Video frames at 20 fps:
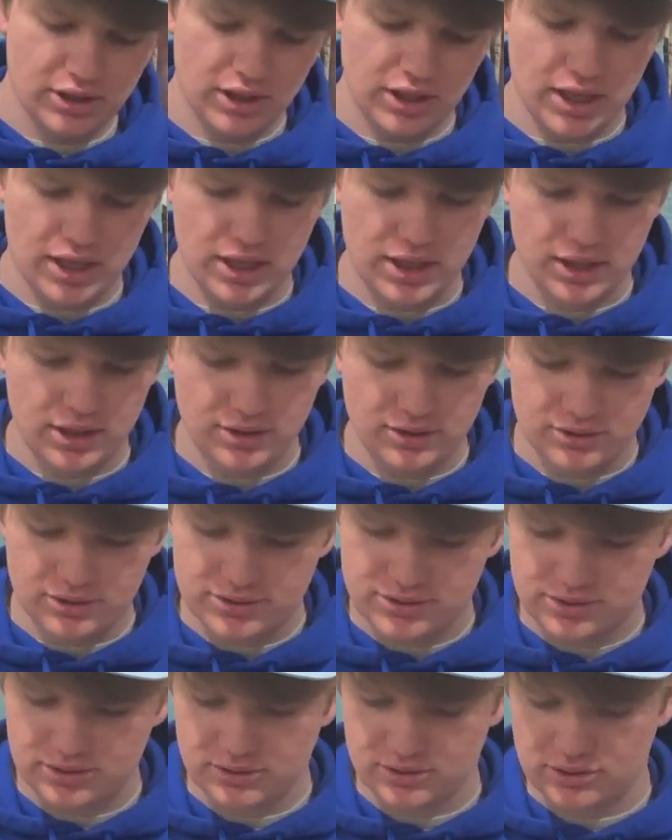and
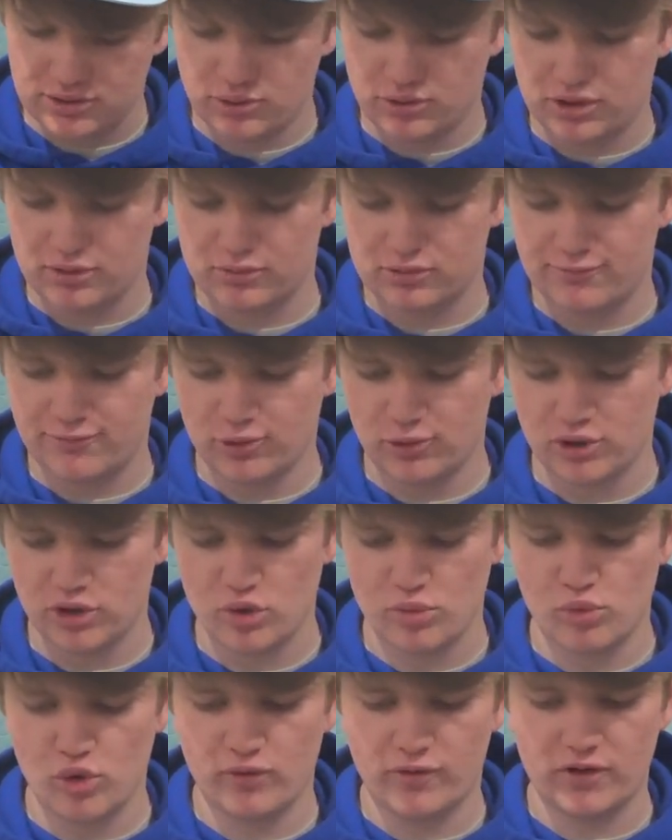you can fully
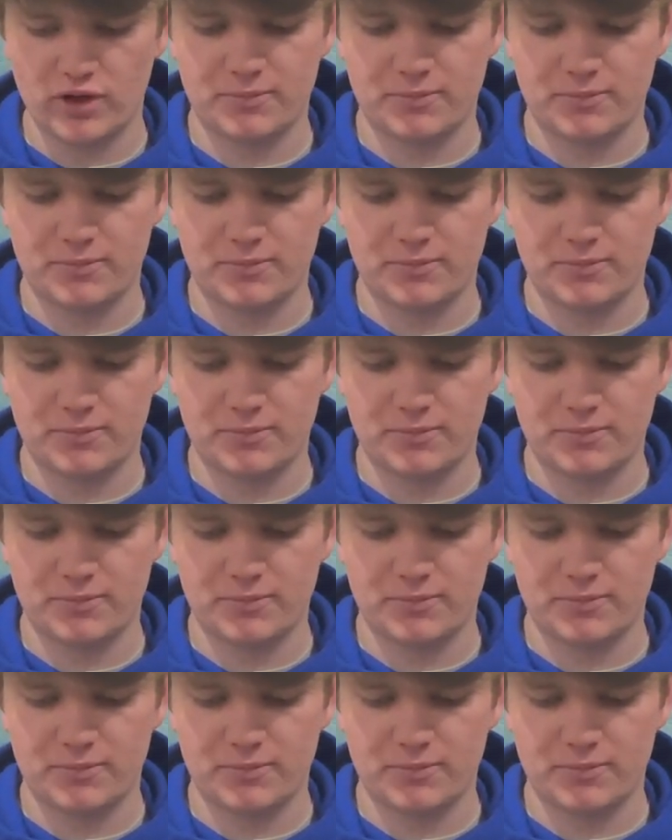remove it.